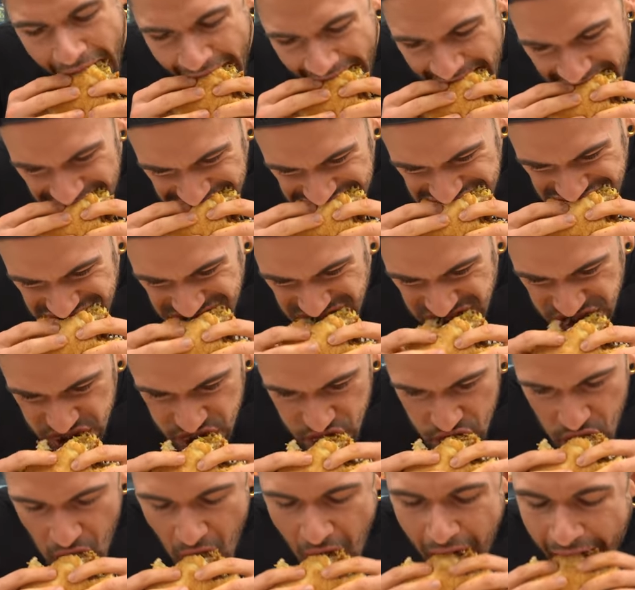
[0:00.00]
They do
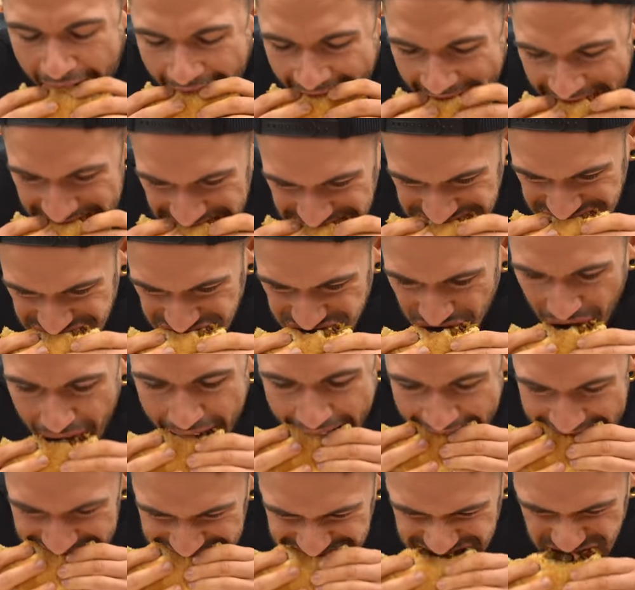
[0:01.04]
dress the tortas with
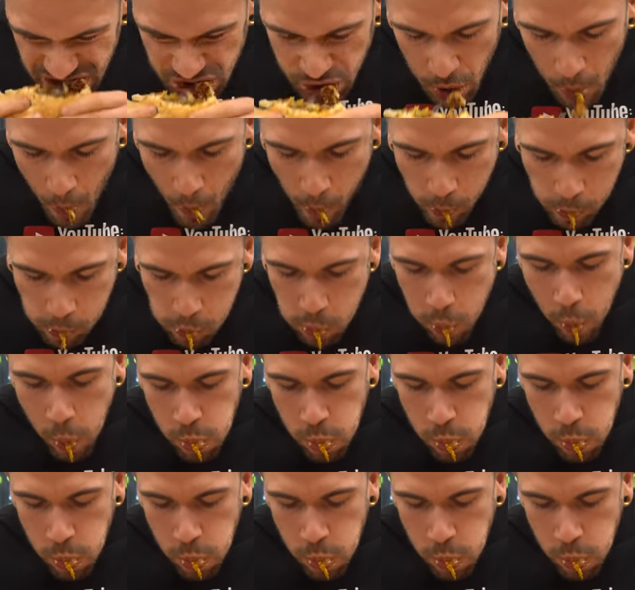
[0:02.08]
the refried beans,